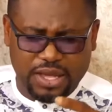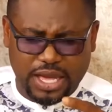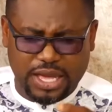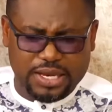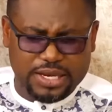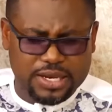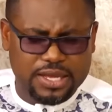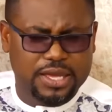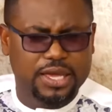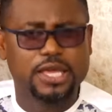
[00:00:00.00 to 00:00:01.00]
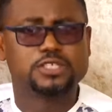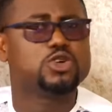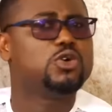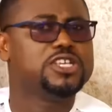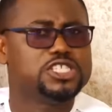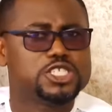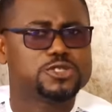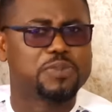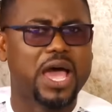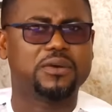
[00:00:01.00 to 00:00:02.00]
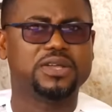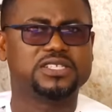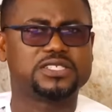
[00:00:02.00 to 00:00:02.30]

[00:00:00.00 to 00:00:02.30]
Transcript: and it's so inspiring.